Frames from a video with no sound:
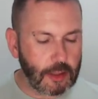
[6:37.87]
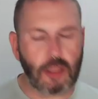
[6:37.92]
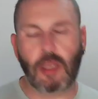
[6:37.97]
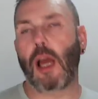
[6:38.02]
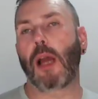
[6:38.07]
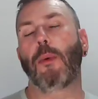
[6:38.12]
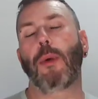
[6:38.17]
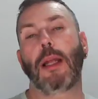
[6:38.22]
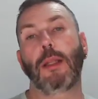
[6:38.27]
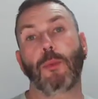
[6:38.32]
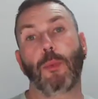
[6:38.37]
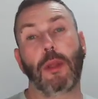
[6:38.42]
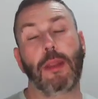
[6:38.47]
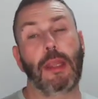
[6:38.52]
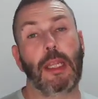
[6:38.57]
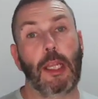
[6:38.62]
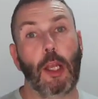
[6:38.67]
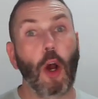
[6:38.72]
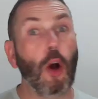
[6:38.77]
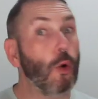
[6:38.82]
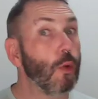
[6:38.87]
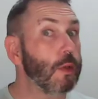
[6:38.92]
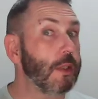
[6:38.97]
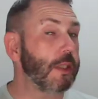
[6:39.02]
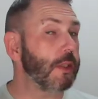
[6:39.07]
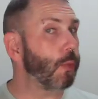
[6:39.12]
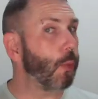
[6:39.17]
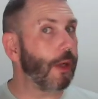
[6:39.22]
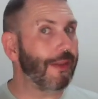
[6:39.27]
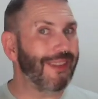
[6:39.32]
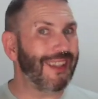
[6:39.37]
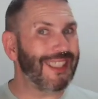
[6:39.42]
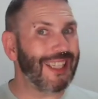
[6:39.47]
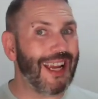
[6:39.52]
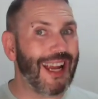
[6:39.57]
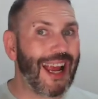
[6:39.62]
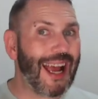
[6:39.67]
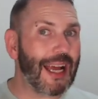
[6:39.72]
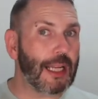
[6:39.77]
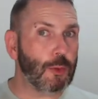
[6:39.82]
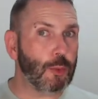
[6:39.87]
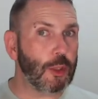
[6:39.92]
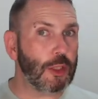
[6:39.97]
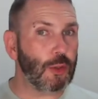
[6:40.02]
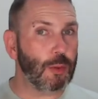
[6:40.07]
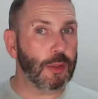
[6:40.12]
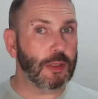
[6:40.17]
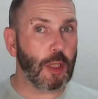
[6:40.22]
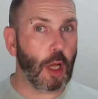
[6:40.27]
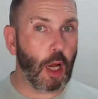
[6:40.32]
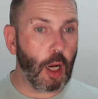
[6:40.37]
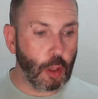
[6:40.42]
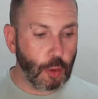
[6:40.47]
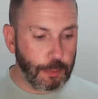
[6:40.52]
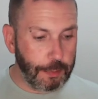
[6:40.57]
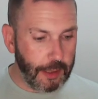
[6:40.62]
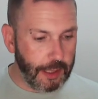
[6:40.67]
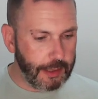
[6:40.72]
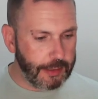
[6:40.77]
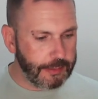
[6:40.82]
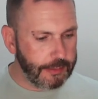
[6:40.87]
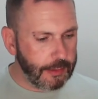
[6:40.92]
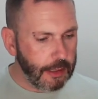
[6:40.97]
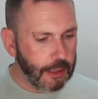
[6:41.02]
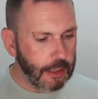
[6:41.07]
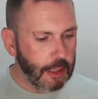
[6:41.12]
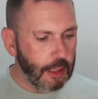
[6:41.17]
So I went with the oldest one that I had, which was open,